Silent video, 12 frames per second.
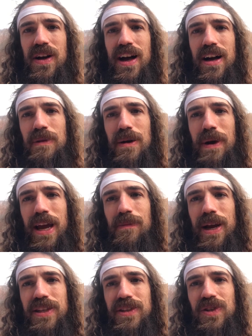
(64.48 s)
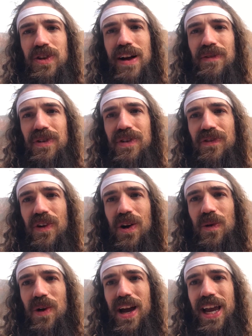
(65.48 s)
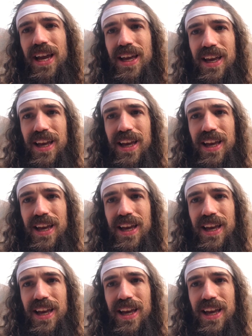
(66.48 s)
My bandmates had traveled far away